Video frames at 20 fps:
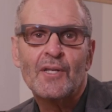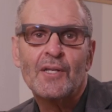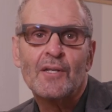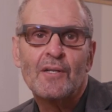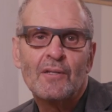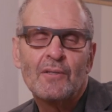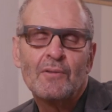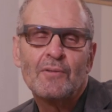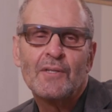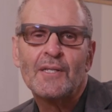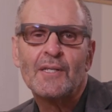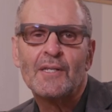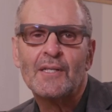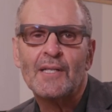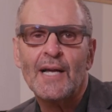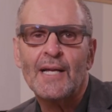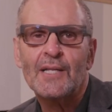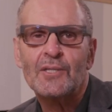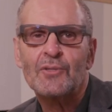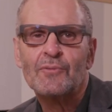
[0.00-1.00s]
including
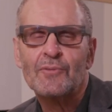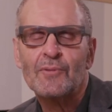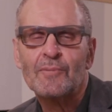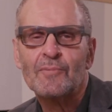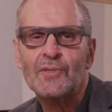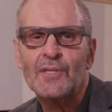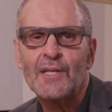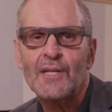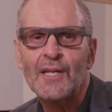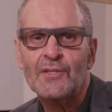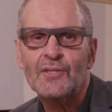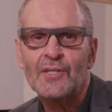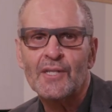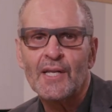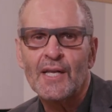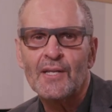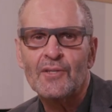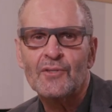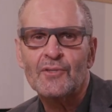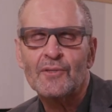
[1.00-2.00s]
classrooms and
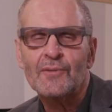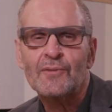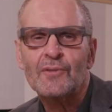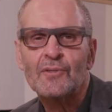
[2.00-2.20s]
education.